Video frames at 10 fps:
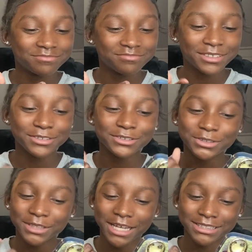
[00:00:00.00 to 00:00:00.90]
This was
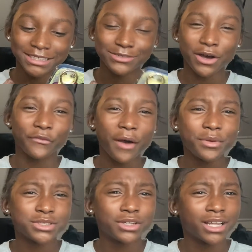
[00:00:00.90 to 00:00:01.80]
2012. I
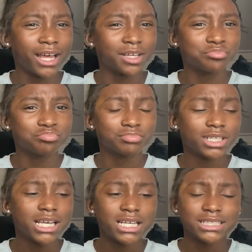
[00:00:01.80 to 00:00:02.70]
was only like
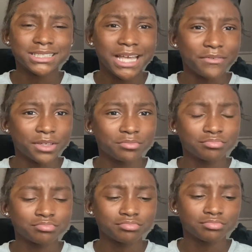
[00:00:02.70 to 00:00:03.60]
7.
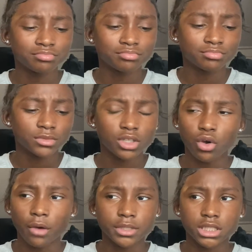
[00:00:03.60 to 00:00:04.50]
No,
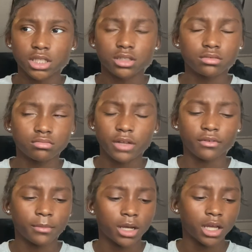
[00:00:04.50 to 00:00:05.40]
I wasn't. Never
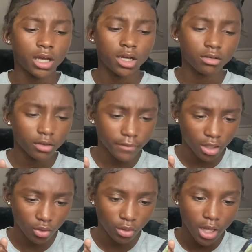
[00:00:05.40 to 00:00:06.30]
mind. I don't even
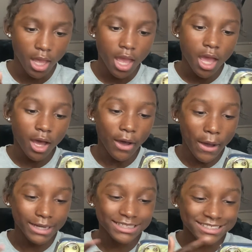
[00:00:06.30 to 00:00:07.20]
know.
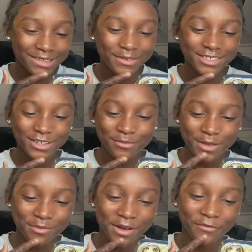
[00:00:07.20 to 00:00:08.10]
This is a picture of me
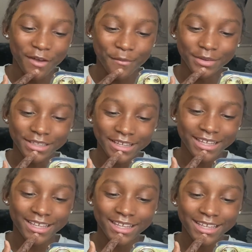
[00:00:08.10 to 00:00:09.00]
and my
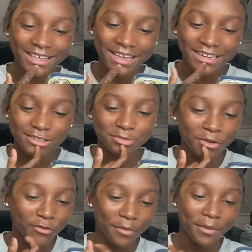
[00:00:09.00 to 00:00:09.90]
family. This was
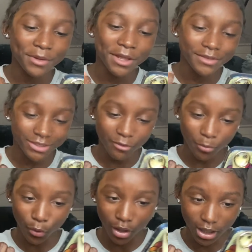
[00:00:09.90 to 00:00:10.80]
before Baby D was even
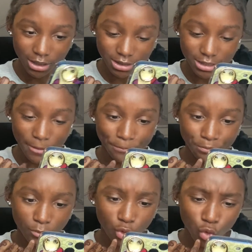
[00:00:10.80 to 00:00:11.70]
born. Because,
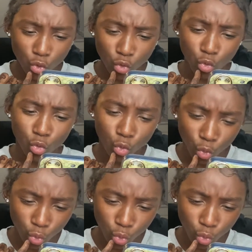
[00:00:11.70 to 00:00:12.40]
ooh.